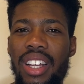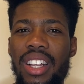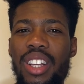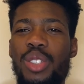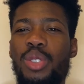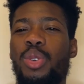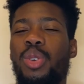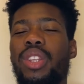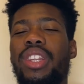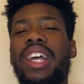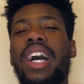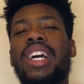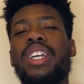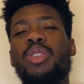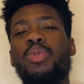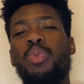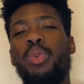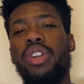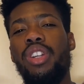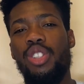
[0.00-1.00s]
So
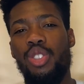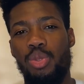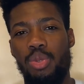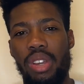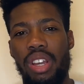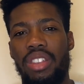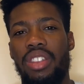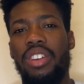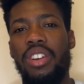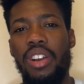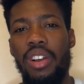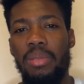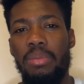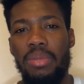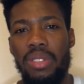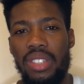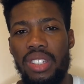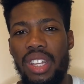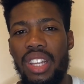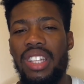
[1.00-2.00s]
that's where the strength
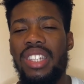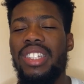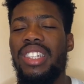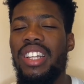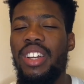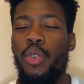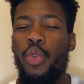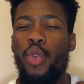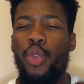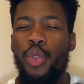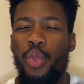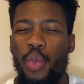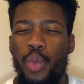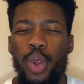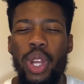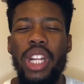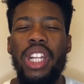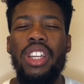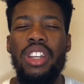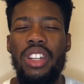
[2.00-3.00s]
comes. It's the
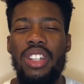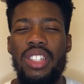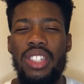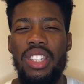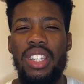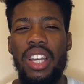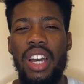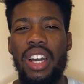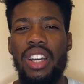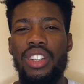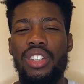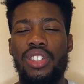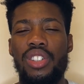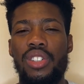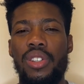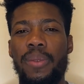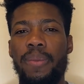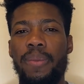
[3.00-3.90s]
really good sillage.